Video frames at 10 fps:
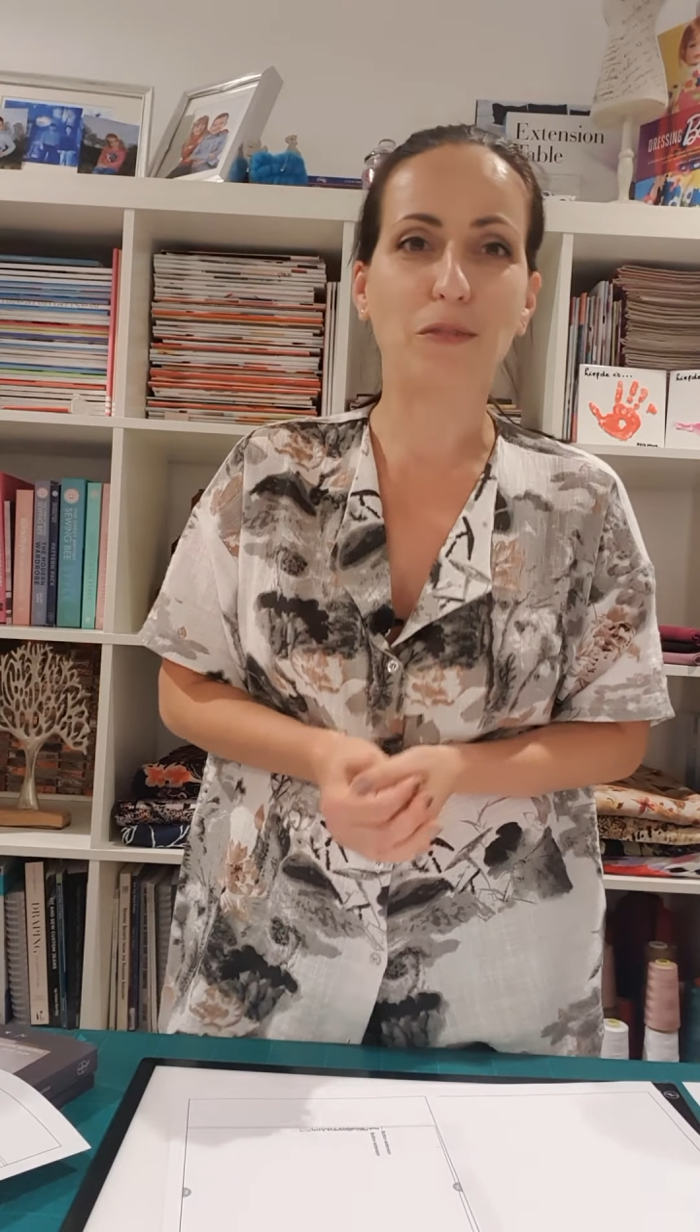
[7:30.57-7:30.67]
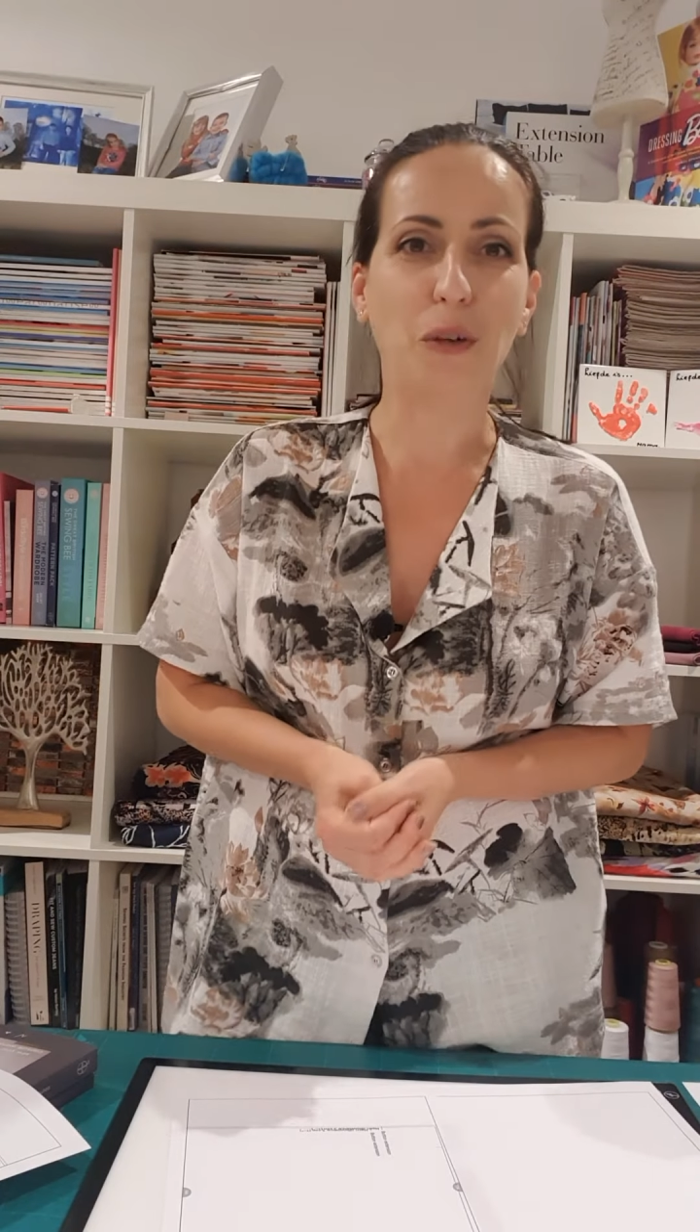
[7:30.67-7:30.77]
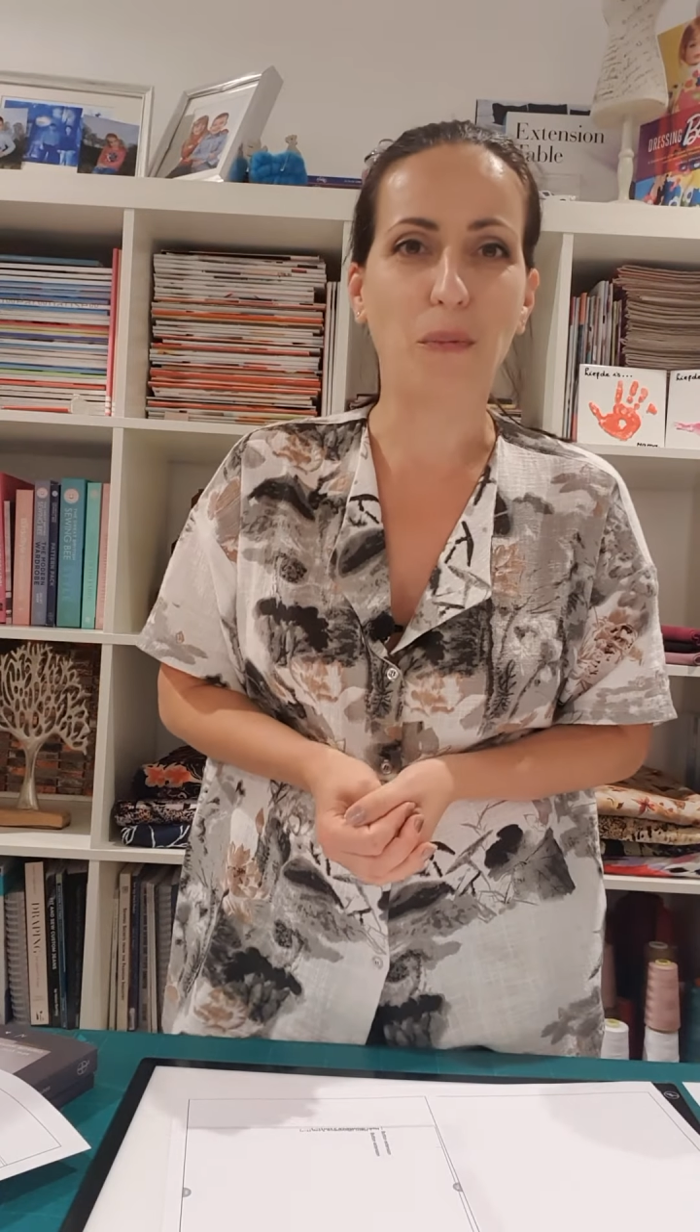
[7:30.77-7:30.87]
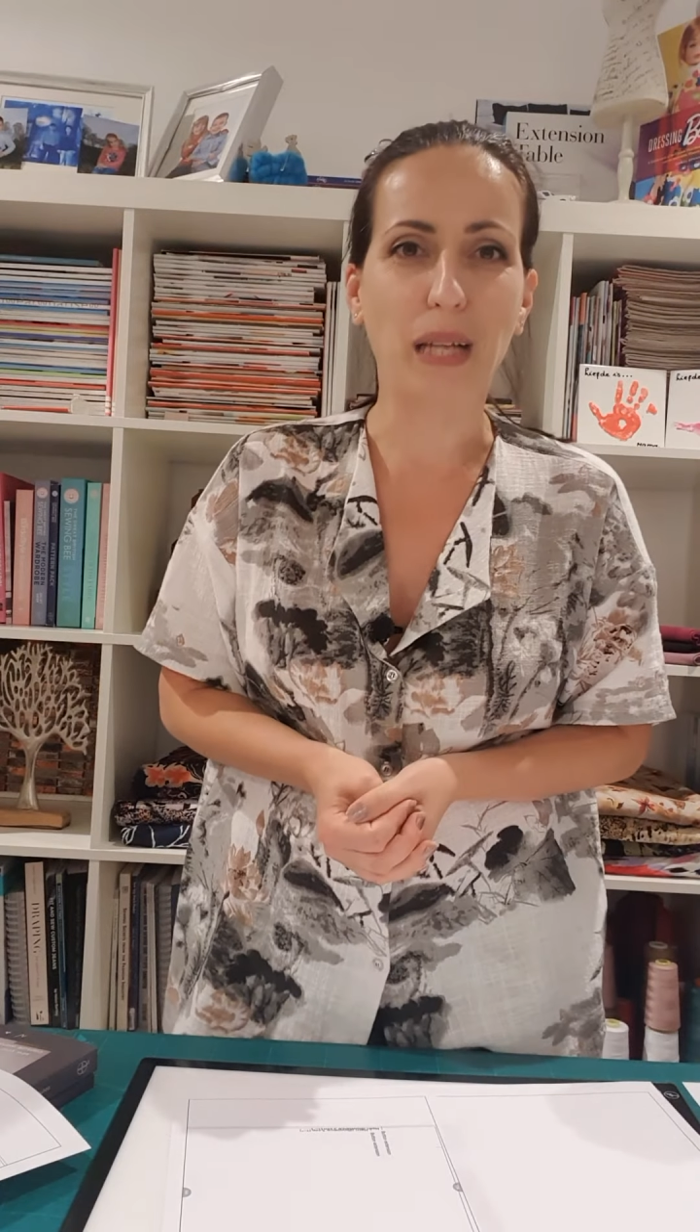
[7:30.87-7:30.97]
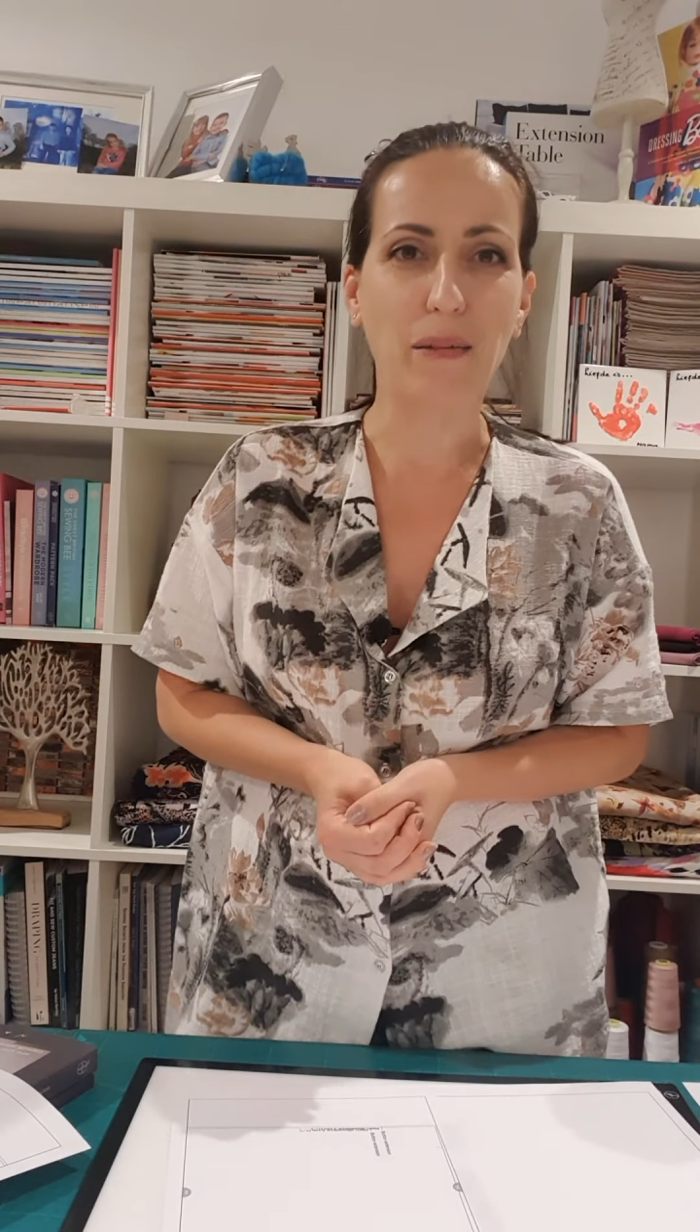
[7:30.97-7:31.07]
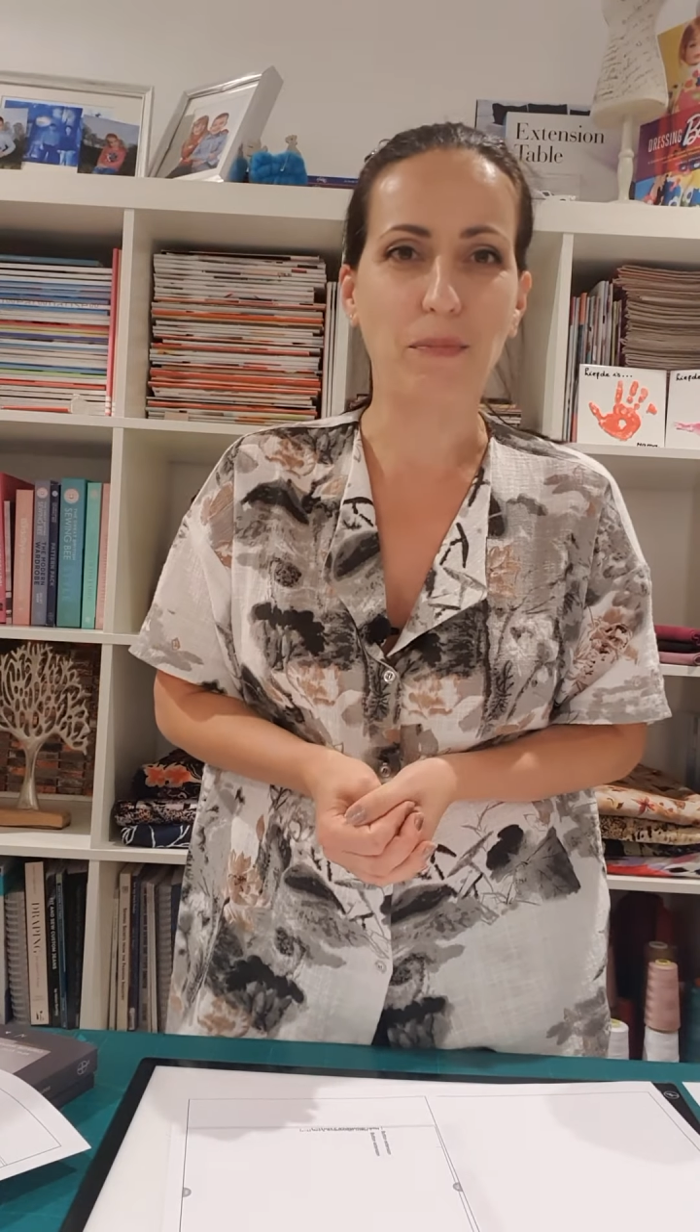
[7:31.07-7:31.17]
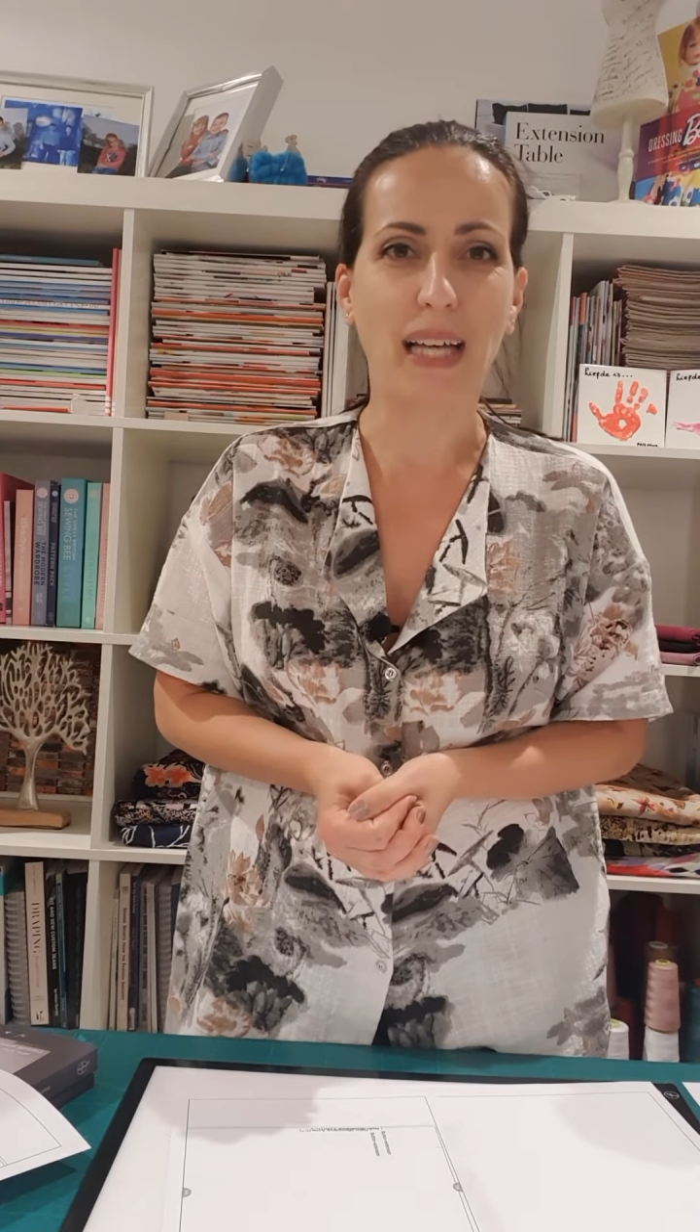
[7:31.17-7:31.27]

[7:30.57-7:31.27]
from Named